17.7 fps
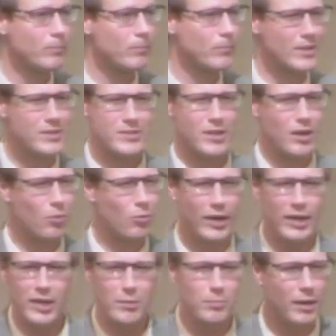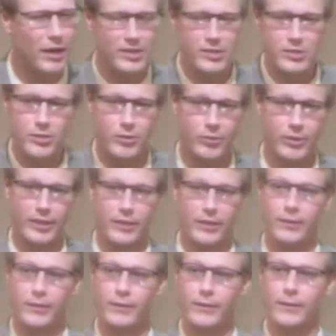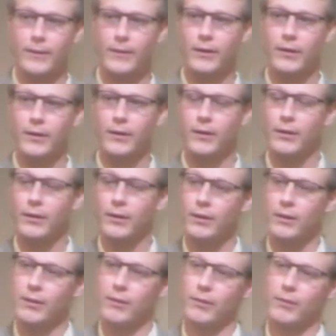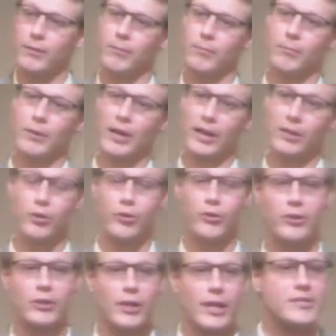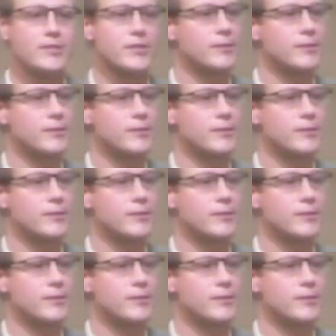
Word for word: That's not why anybody's doing it. But I learned a lesson.